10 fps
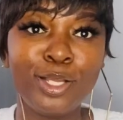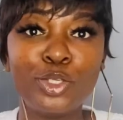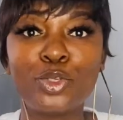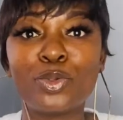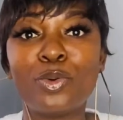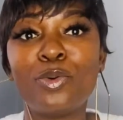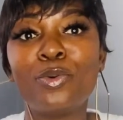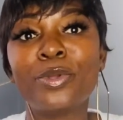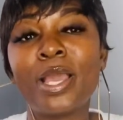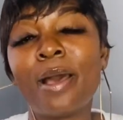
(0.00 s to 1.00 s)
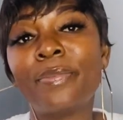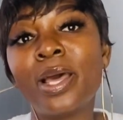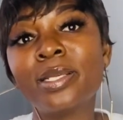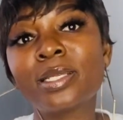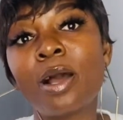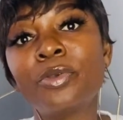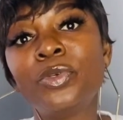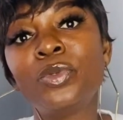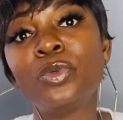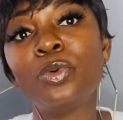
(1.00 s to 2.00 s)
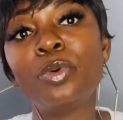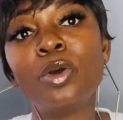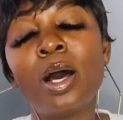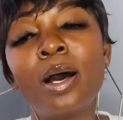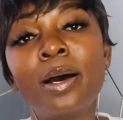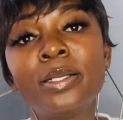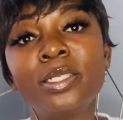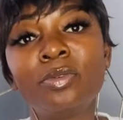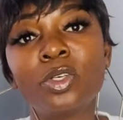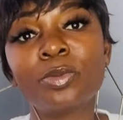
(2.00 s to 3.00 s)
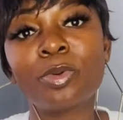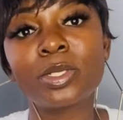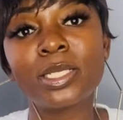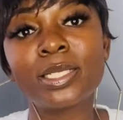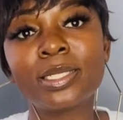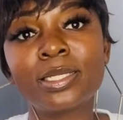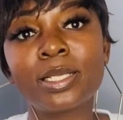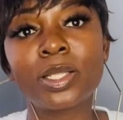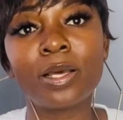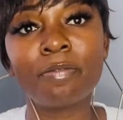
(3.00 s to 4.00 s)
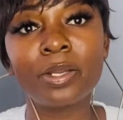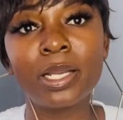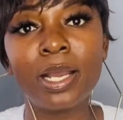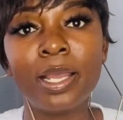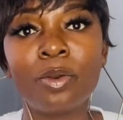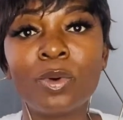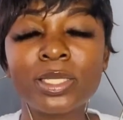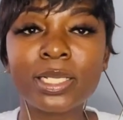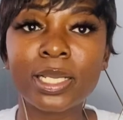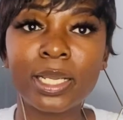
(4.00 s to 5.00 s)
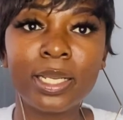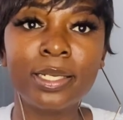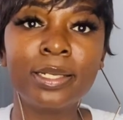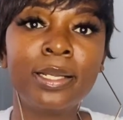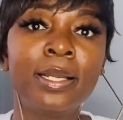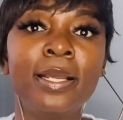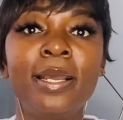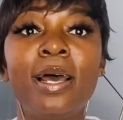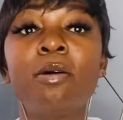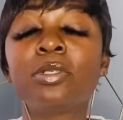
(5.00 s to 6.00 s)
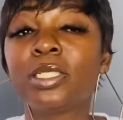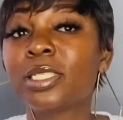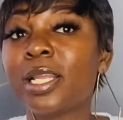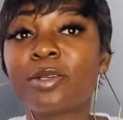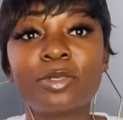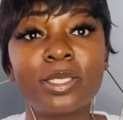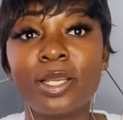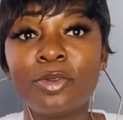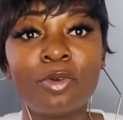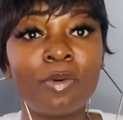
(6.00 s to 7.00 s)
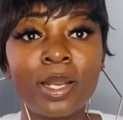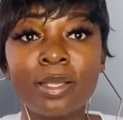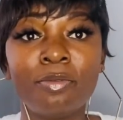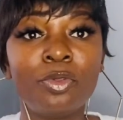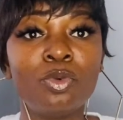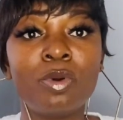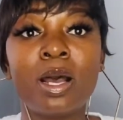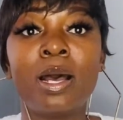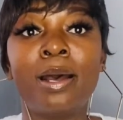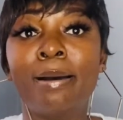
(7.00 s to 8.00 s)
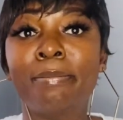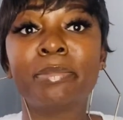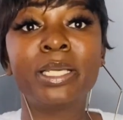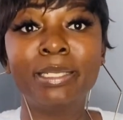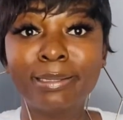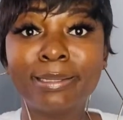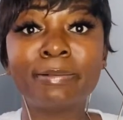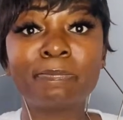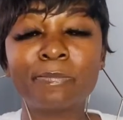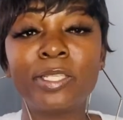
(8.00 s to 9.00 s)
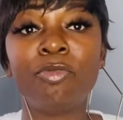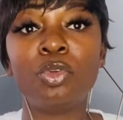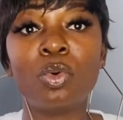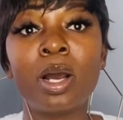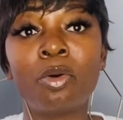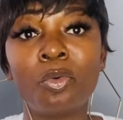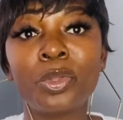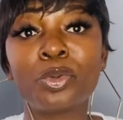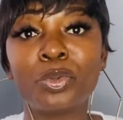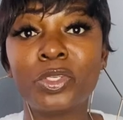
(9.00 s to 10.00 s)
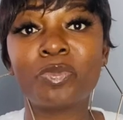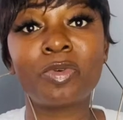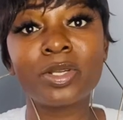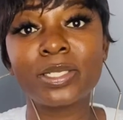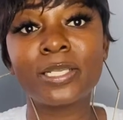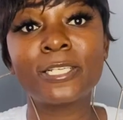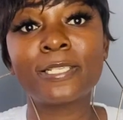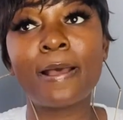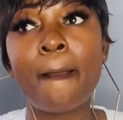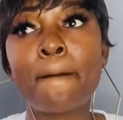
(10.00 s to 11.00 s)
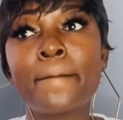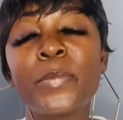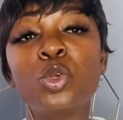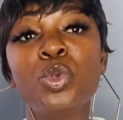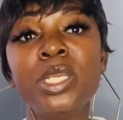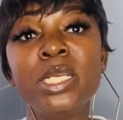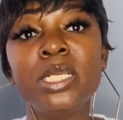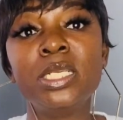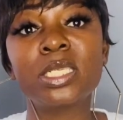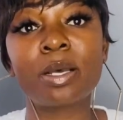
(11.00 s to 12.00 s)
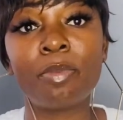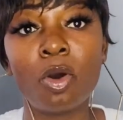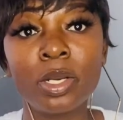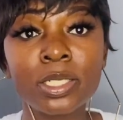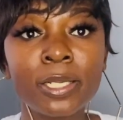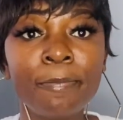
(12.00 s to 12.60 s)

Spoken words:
So yeah, that is how you do a divorce process in South Africa. And once again, I would just like to say, you know what, if you are here, if you are going through this process, you need support.